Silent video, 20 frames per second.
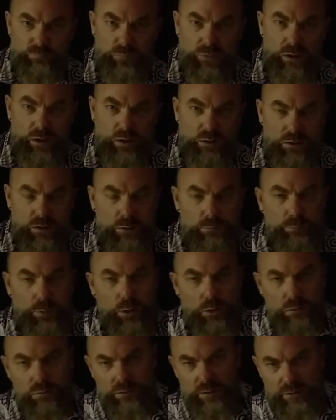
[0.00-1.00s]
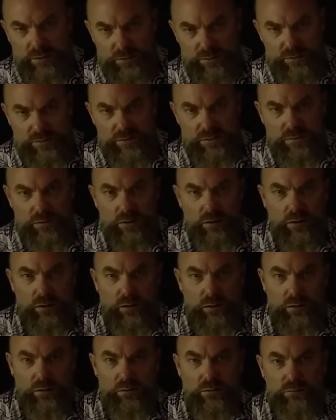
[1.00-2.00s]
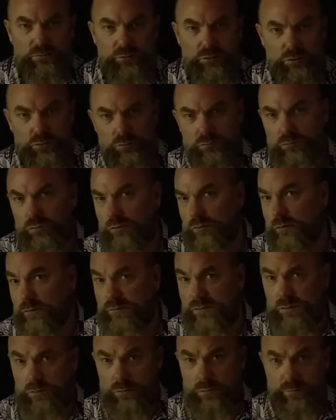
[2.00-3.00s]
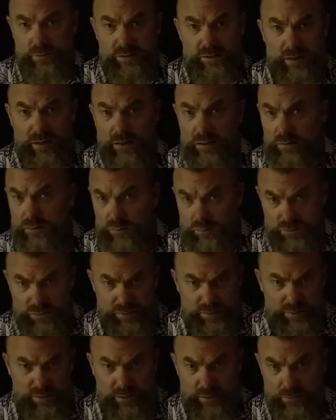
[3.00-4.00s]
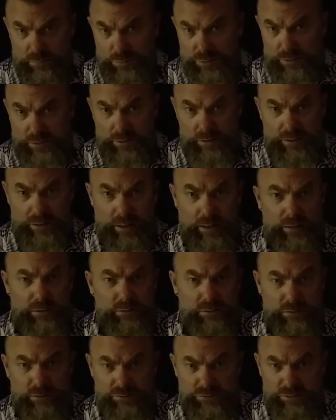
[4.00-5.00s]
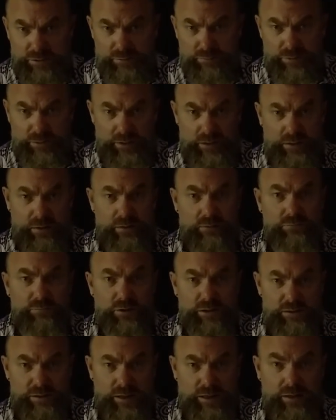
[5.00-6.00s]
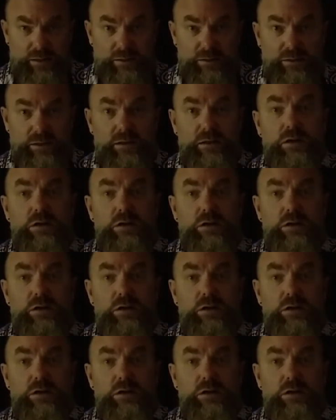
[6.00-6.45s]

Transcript: and components of your role of service and your sustainability and longevity and vitality